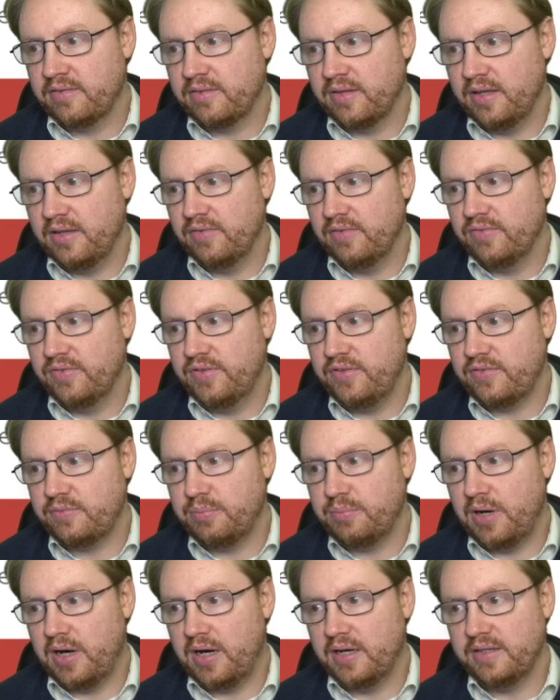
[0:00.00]
this
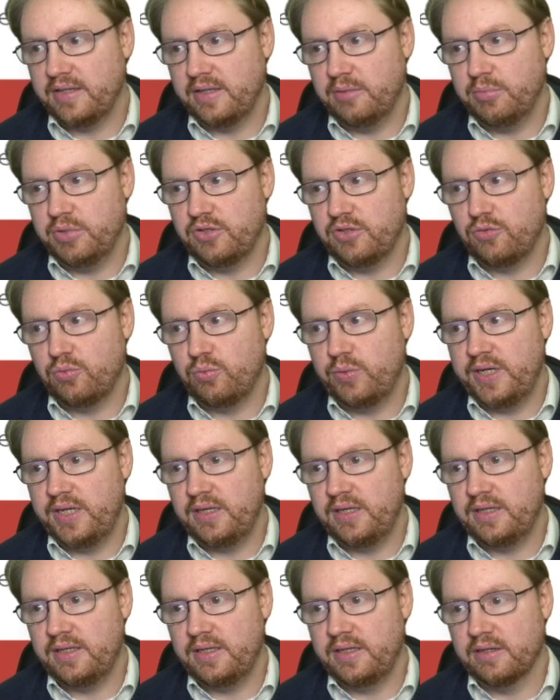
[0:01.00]
part in between
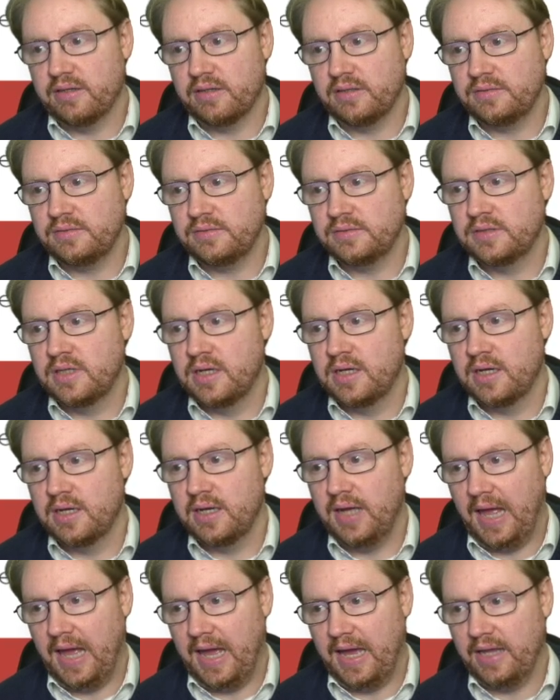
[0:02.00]
here,
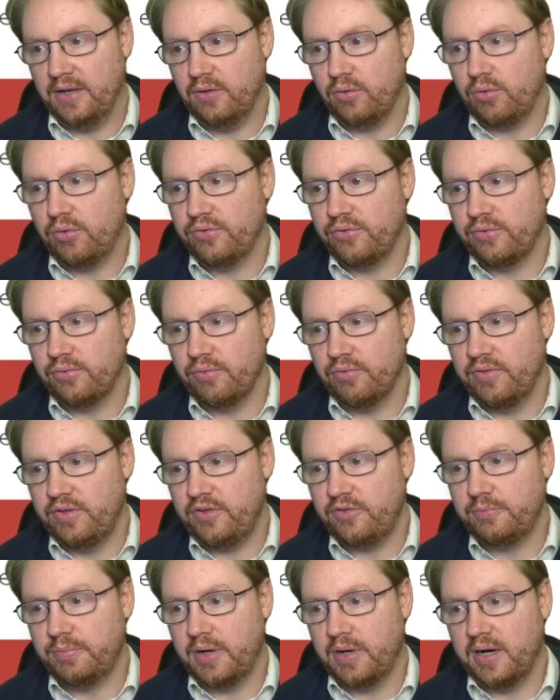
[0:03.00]
and also
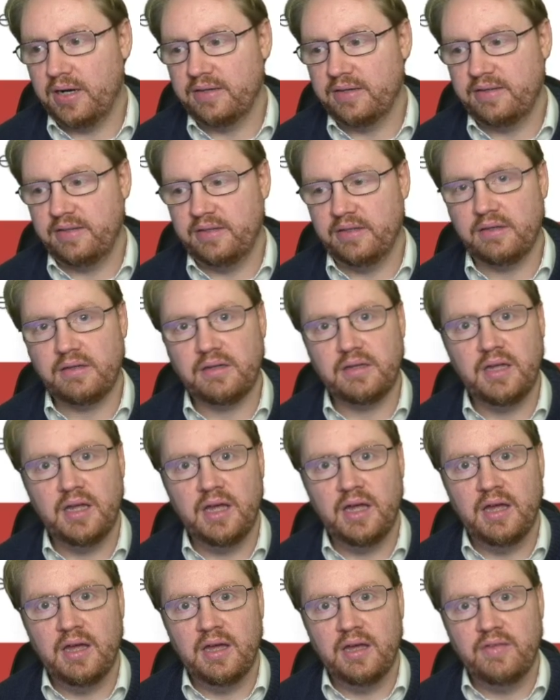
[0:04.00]
this part here,
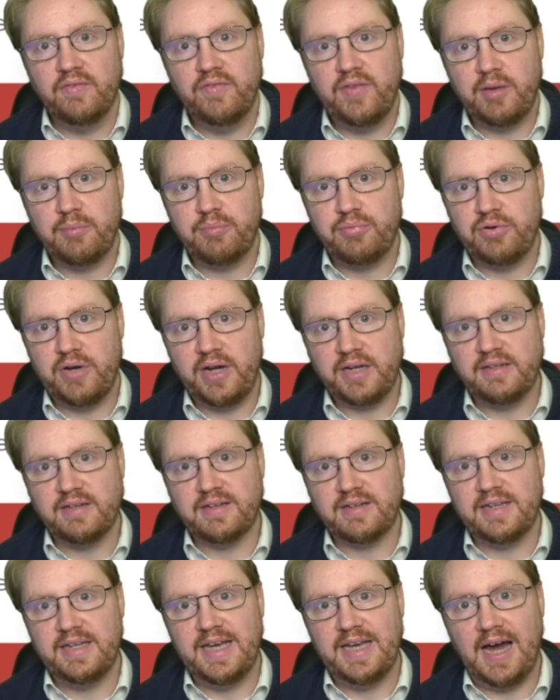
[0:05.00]
they're
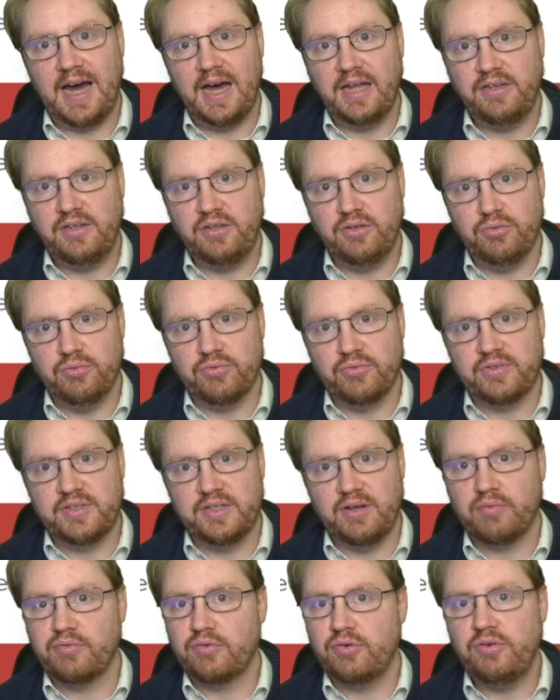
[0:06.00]
practically unused.
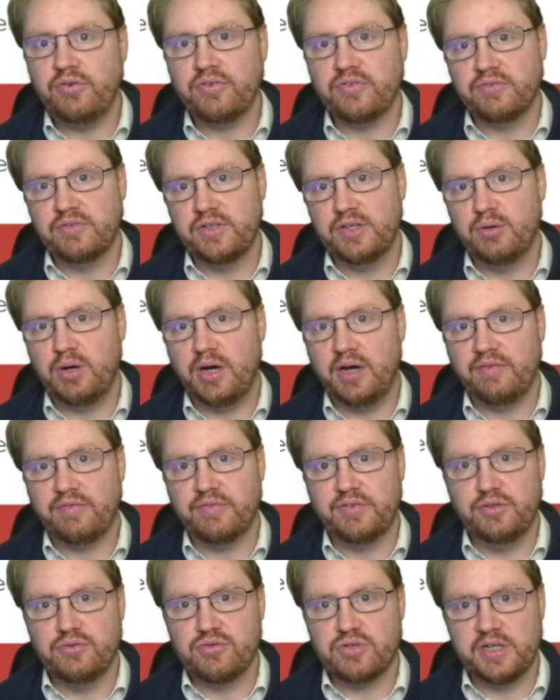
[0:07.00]
Of course, you
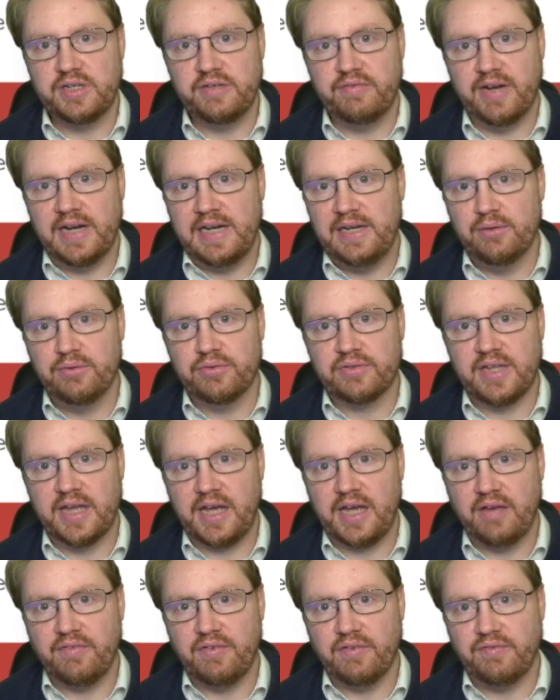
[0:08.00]
have usually values like
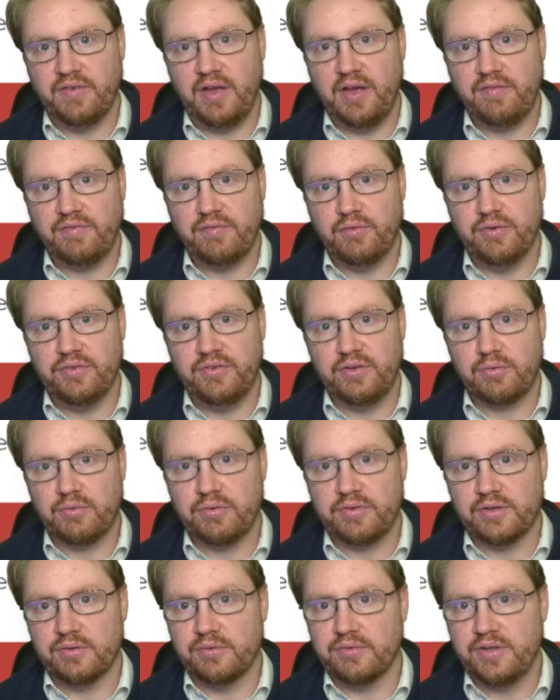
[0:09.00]
FFF or
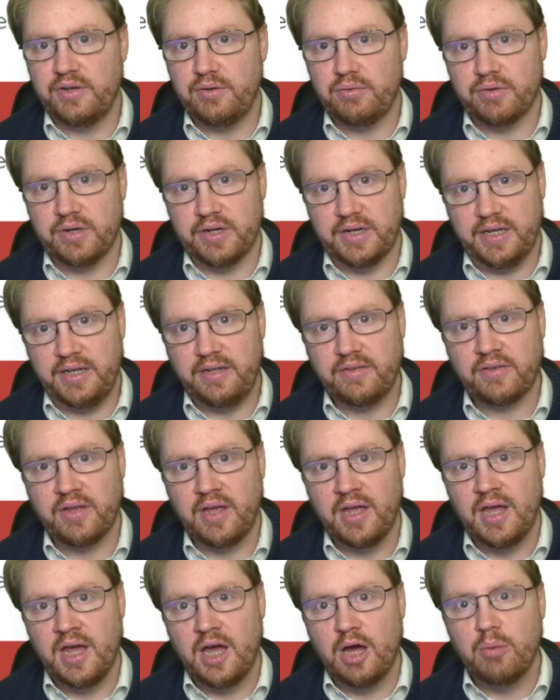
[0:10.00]
000 in it,
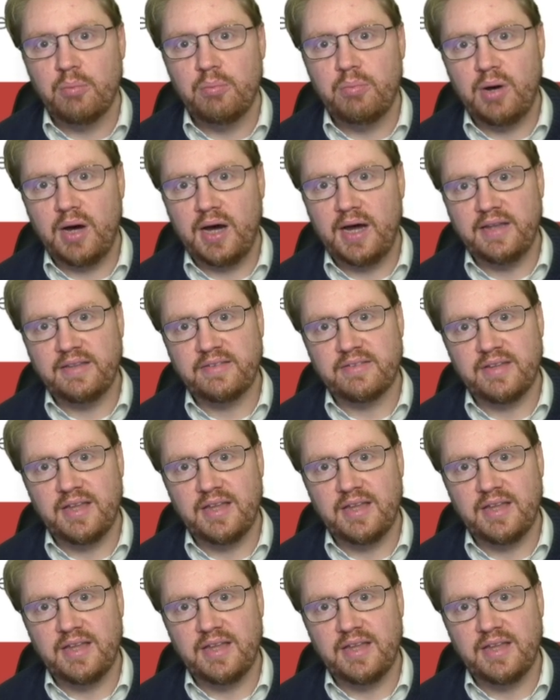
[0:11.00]
but